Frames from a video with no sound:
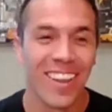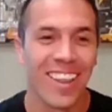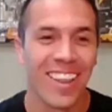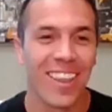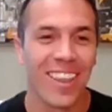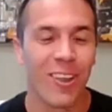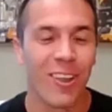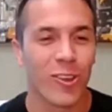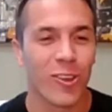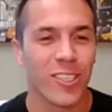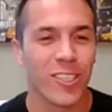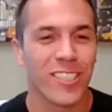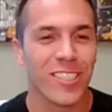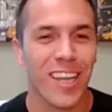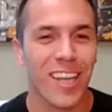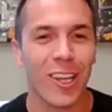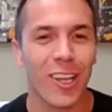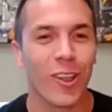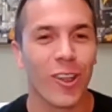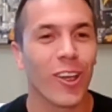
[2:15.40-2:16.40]
You're just
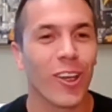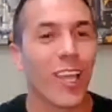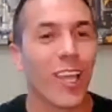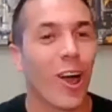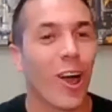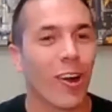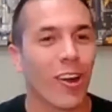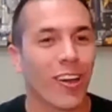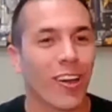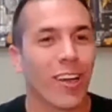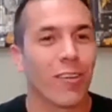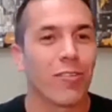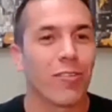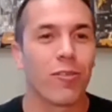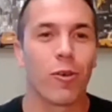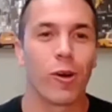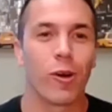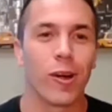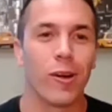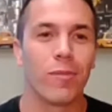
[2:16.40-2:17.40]
not looking hard enough
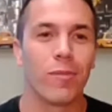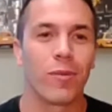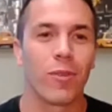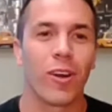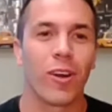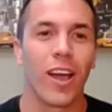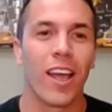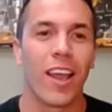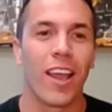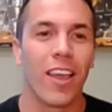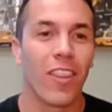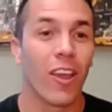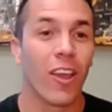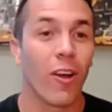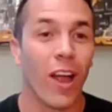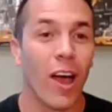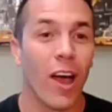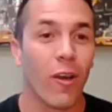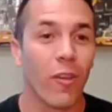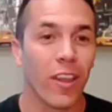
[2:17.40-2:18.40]
for them, right?
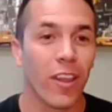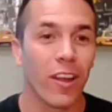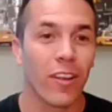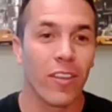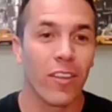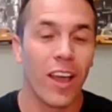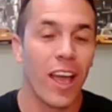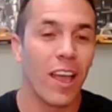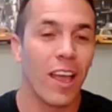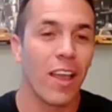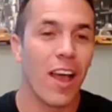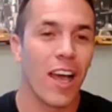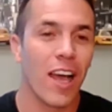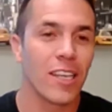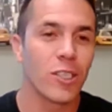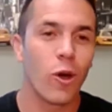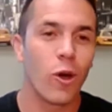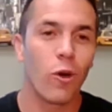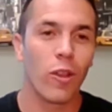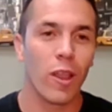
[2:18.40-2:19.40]
They're out there. I
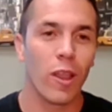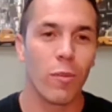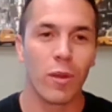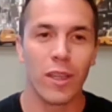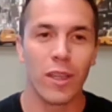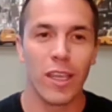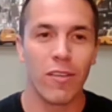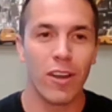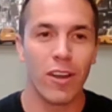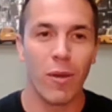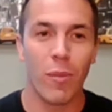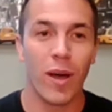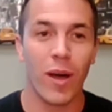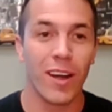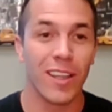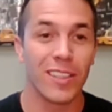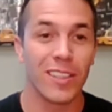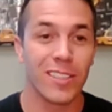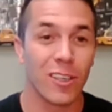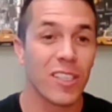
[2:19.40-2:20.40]
totally believe in
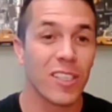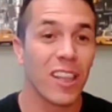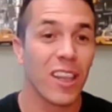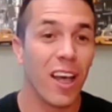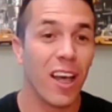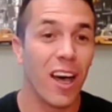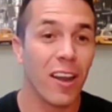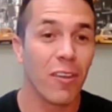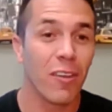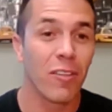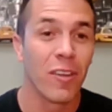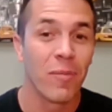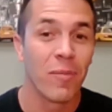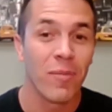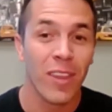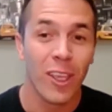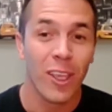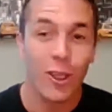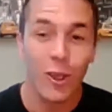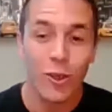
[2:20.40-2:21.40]
abundance.
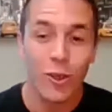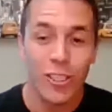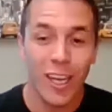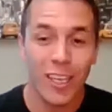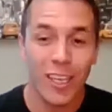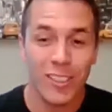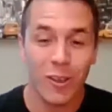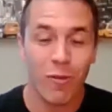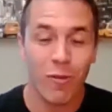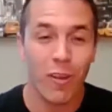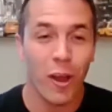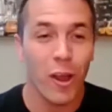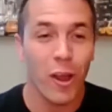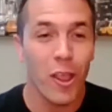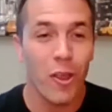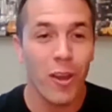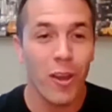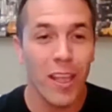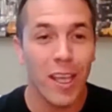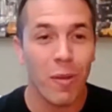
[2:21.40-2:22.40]
Utah is a very
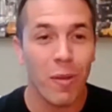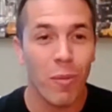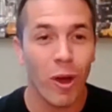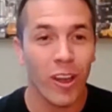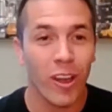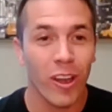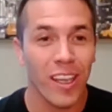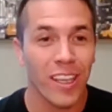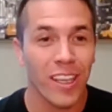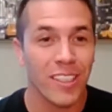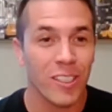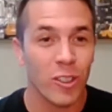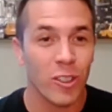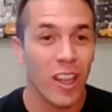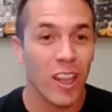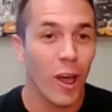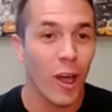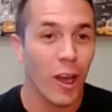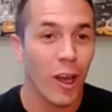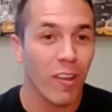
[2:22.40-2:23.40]
unique market because there's
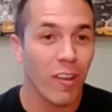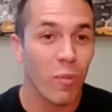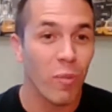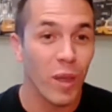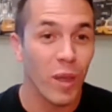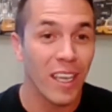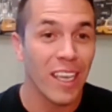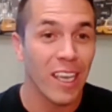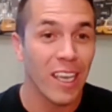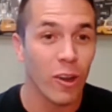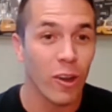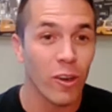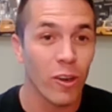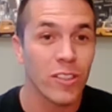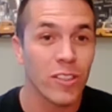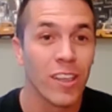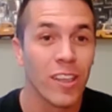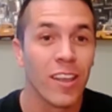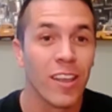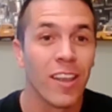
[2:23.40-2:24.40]
a lot of big
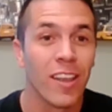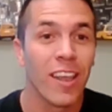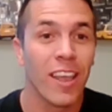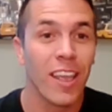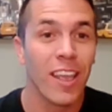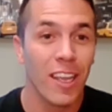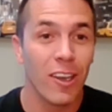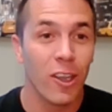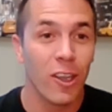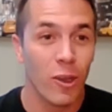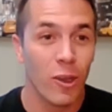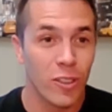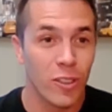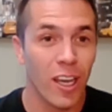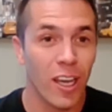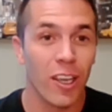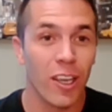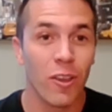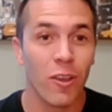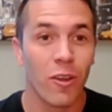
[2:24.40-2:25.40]
hitters in
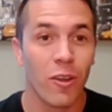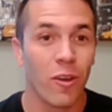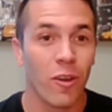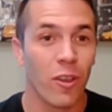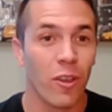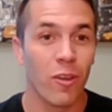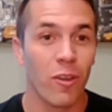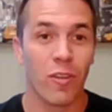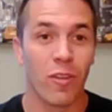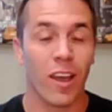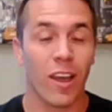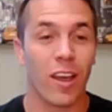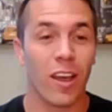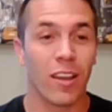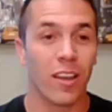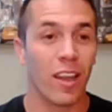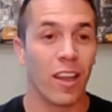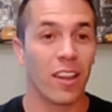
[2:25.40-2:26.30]
Utah. You've got